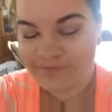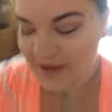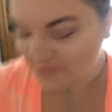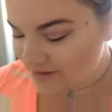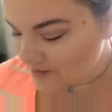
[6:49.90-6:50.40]
but
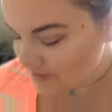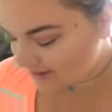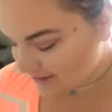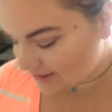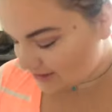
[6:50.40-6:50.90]
I'm so
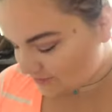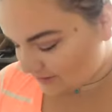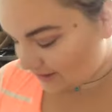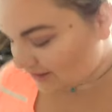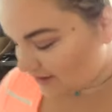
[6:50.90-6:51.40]
excited
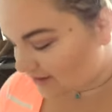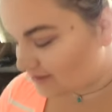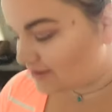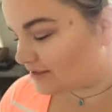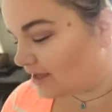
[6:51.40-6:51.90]

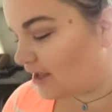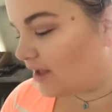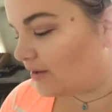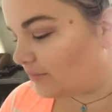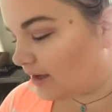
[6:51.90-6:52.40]
because
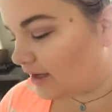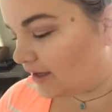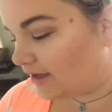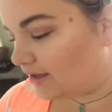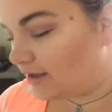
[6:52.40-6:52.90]

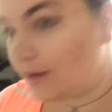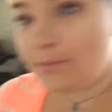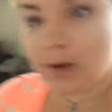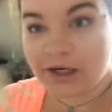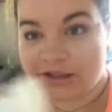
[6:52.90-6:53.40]
my uh,
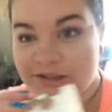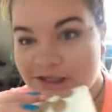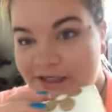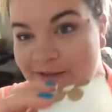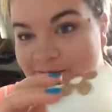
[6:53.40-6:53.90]
Marc
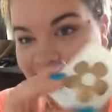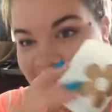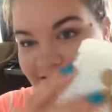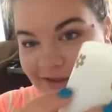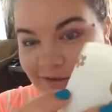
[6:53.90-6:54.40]
Jacob
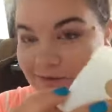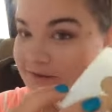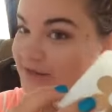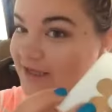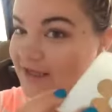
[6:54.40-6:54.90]

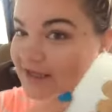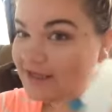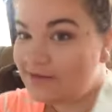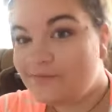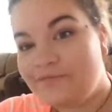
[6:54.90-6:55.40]
candles
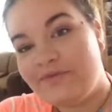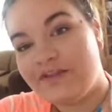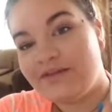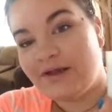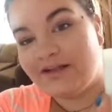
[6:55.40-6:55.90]
came
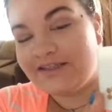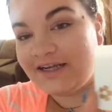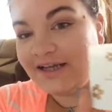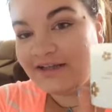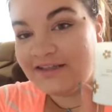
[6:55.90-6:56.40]
in the mail
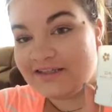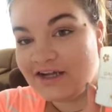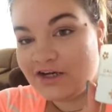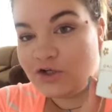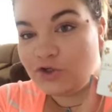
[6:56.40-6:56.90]
today. I got these
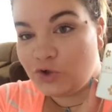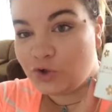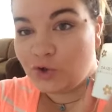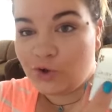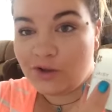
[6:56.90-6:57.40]
on
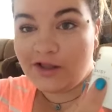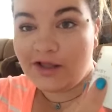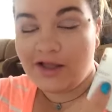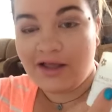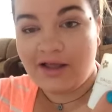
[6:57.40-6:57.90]
Yurdl.
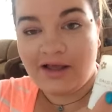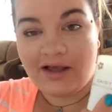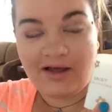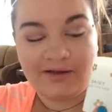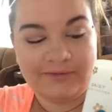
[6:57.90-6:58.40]

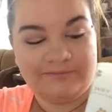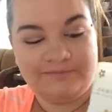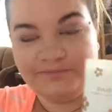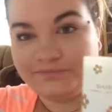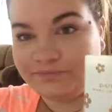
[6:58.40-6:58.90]

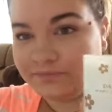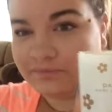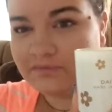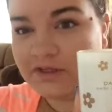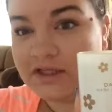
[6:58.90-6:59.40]
Um,
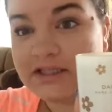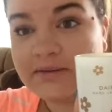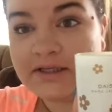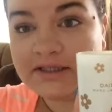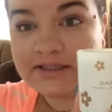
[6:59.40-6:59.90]
they
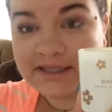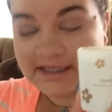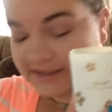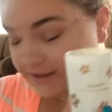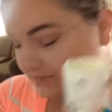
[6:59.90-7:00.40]
smell like the
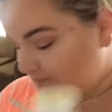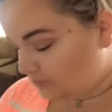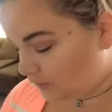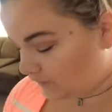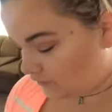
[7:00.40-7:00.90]
Daisy
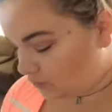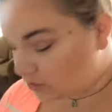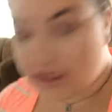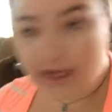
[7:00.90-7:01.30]
perfume, which